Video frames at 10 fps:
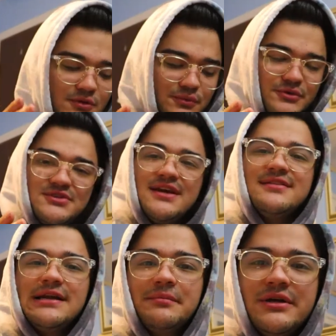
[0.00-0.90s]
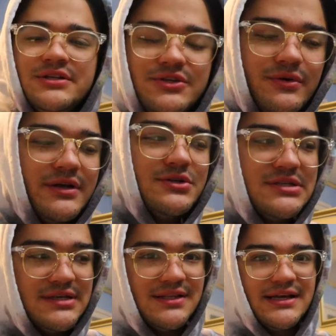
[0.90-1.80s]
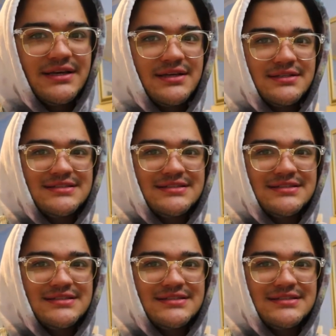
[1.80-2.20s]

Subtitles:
routine that I'm gonna do, I usually, like,